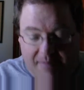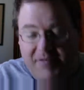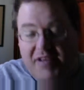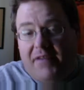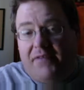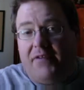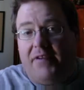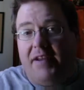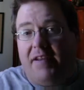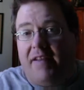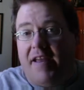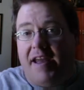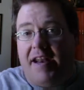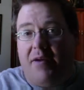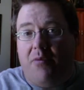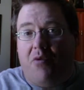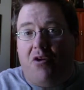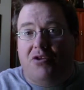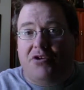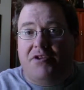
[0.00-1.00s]
definitely glad
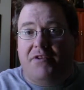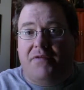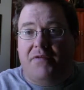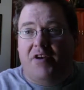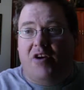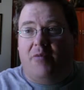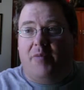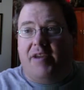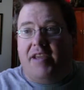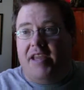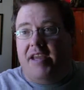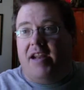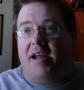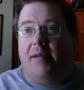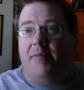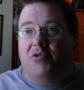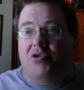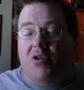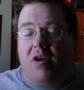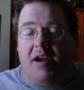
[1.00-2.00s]
I watched the film. Again,
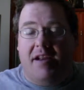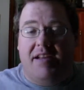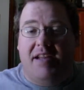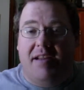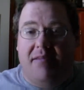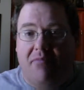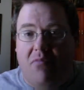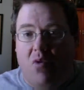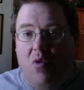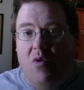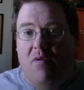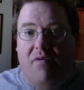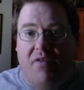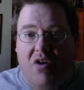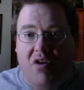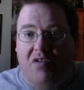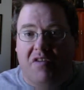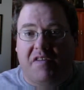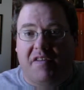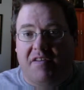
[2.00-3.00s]
I'm trying to get more
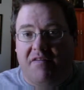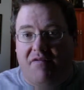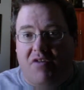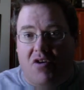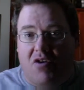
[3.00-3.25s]
versed in